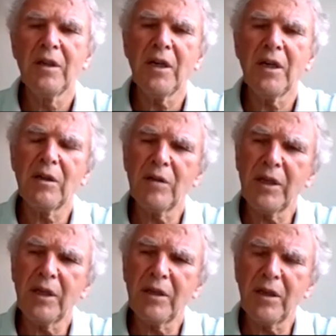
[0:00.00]
I
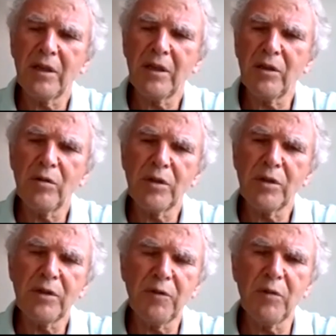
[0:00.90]
wrote
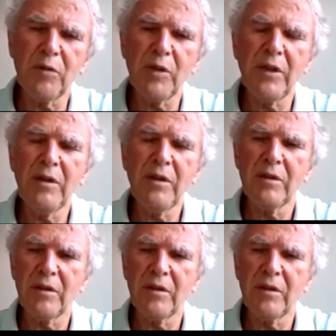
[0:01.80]
this formally,